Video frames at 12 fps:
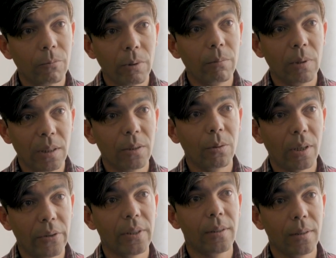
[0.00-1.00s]
we need to
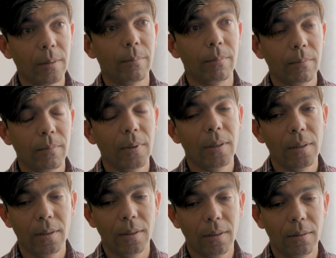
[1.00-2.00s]
arrest them.
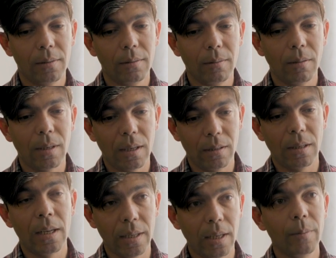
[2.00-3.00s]

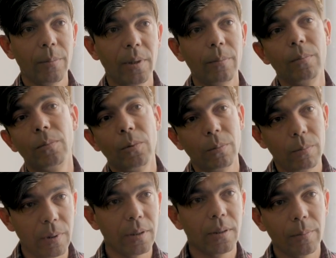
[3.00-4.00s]
I helped them to
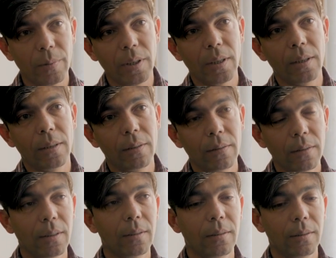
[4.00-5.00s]
bring them there
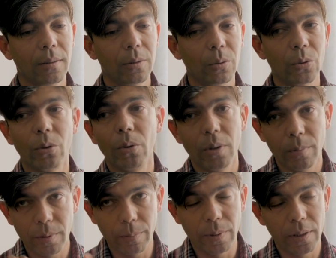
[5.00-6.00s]
and to show
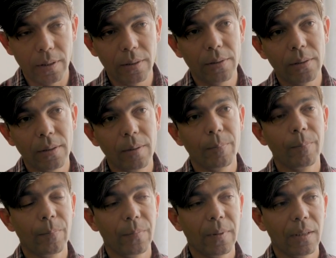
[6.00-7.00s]
them the place.
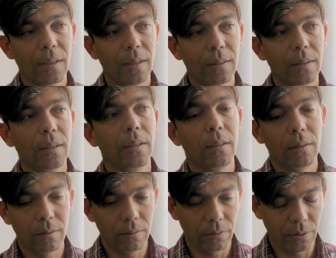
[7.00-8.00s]
And they
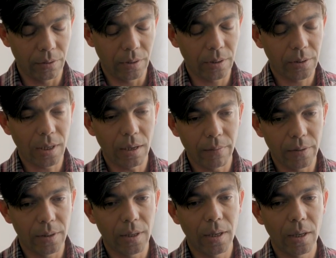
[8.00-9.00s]
just
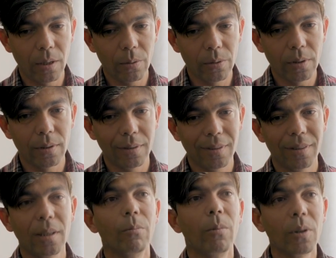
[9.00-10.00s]
covered the house, and
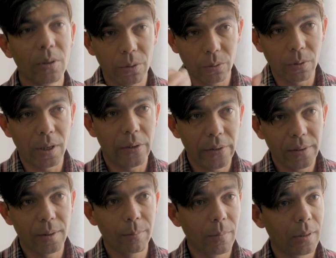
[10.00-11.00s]
they wanted to
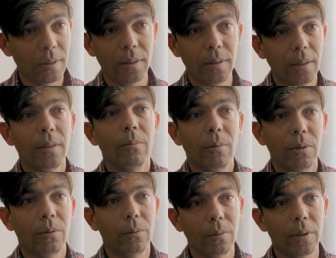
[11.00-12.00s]
arrest them, but they didn't
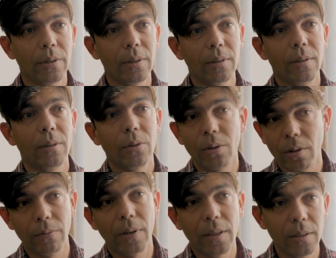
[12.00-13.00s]
want to arrest. They
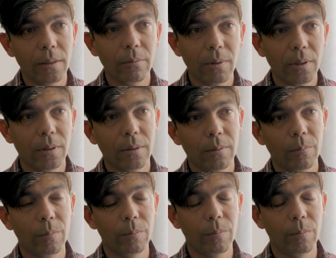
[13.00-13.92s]
start fighting with this,